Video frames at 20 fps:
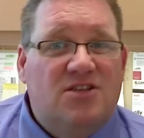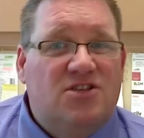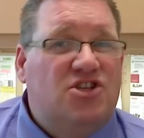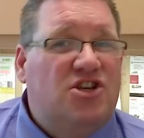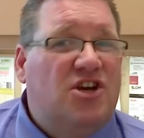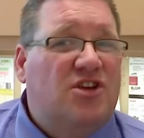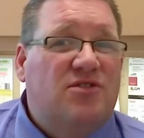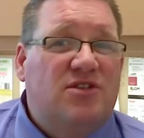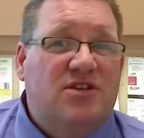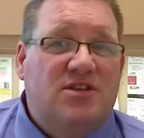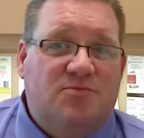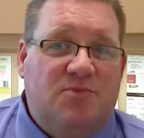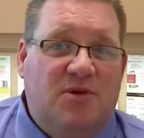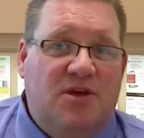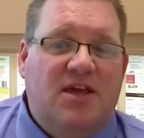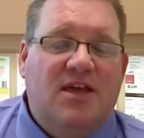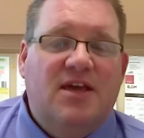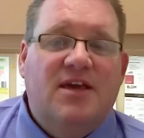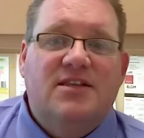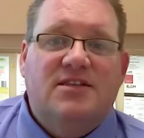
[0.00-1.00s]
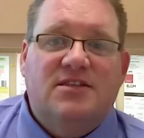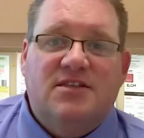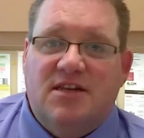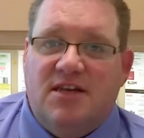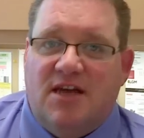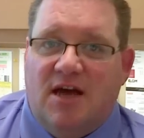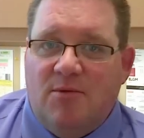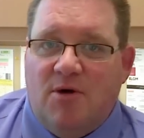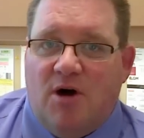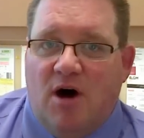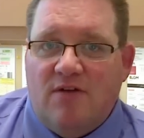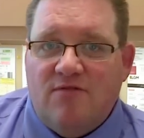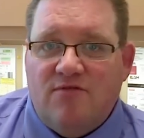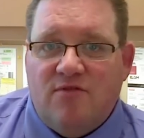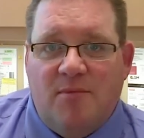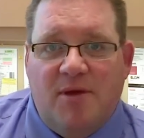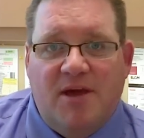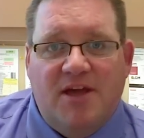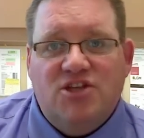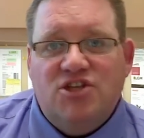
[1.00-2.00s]
Generally speaking, it's income
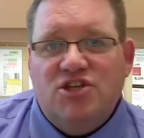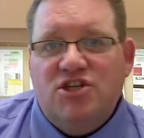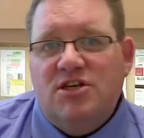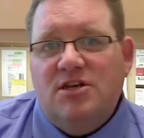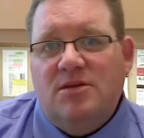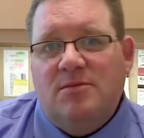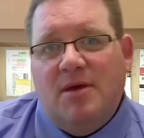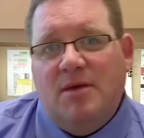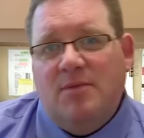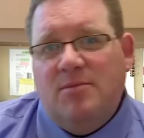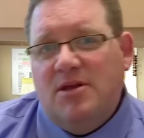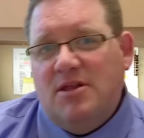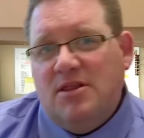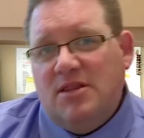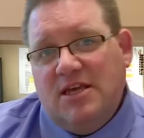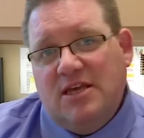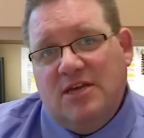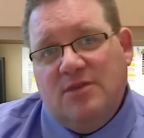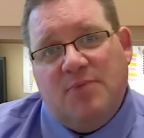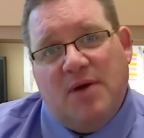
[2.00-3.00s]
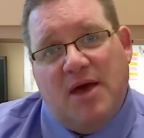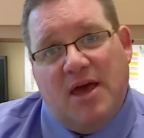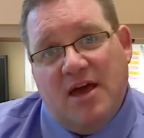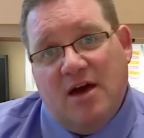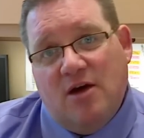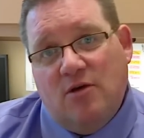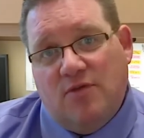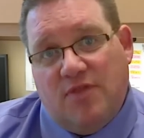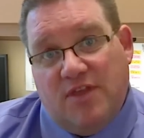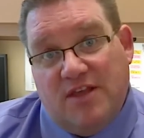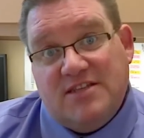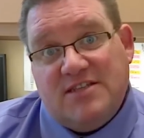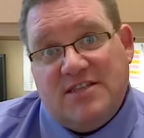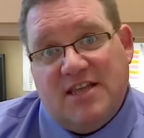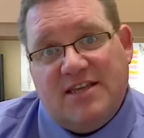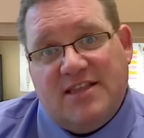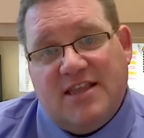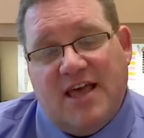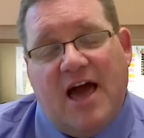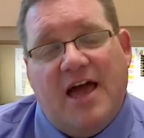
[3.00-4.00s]
confirmation and maybe a lien payout, things
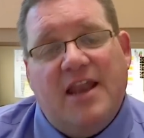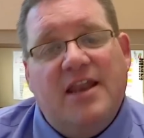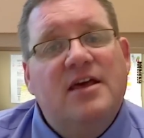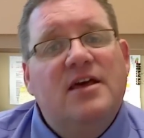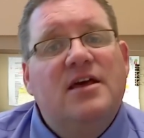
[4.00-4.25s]
like that.